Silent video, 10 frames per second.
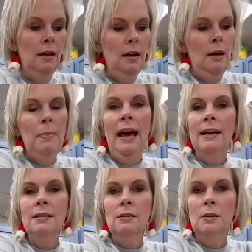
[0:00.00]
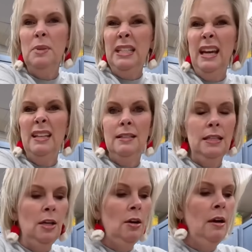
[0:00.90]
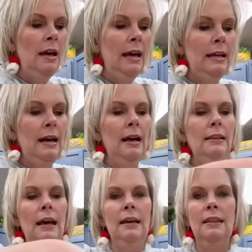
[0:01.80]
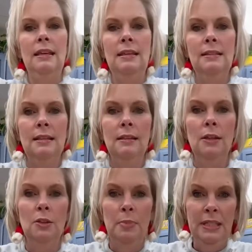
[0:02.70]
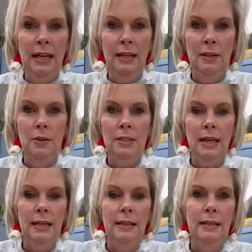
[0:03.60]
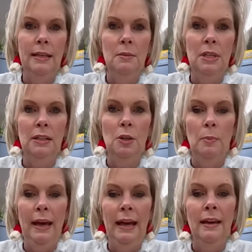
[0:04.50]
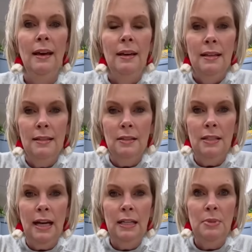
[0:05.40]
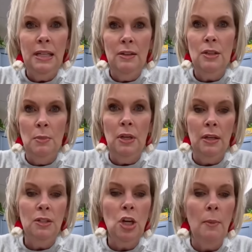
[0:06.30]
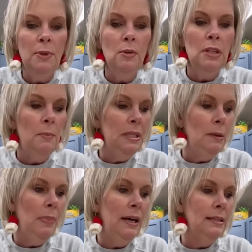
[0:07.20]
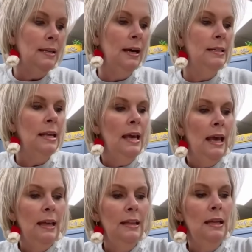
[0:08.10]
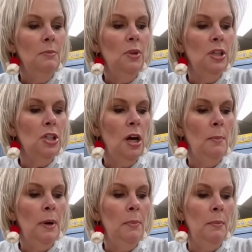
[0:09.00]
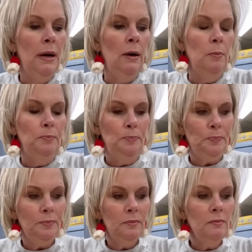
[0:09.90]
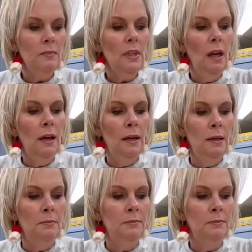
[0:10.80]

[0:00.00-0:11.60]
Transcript: passel of potatoes here, and I like these little potatoes. I get them in a little bag, these little tiny potatoes. I'm gonna chop those up into bite size, and then I'm gonna chop up about I